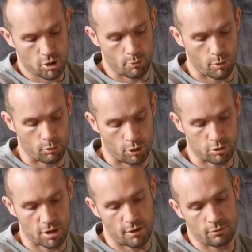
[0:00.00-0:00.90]
the bum
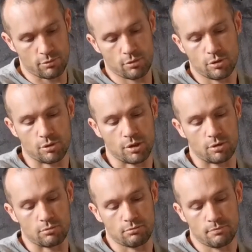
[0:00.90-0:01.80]
goes down. Good
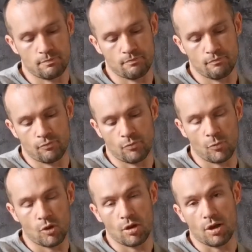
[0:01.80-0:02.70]
girl.
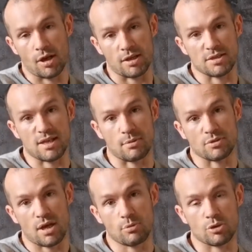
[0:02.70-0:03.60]
And at the same
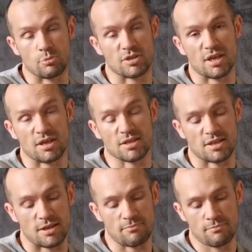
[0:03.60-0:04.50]
time, we should be saying
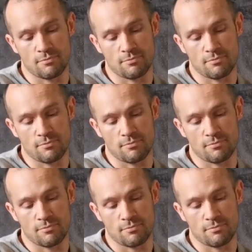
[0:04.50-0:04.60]
sit.